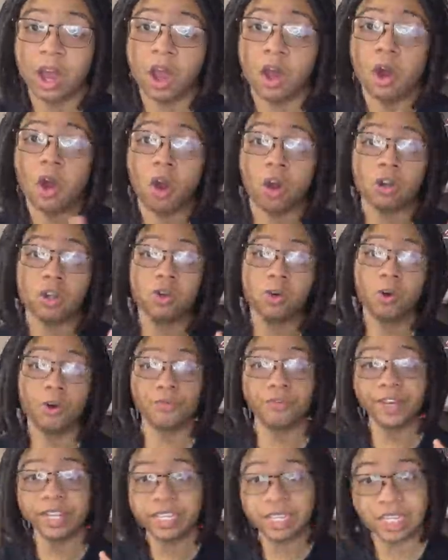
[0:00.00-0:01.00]

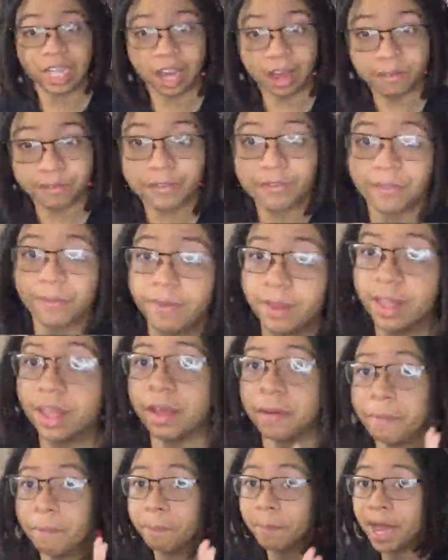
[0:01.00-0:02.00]
hardcore face off
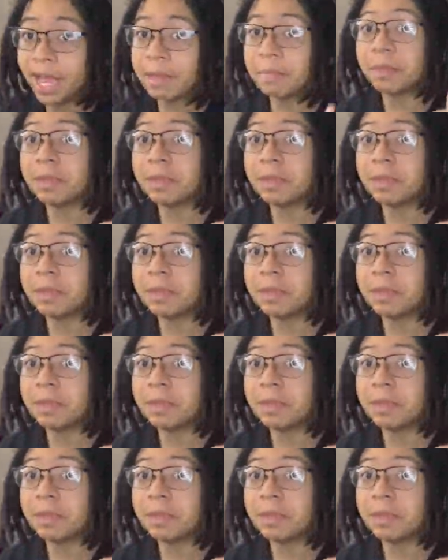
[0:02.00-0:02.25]
might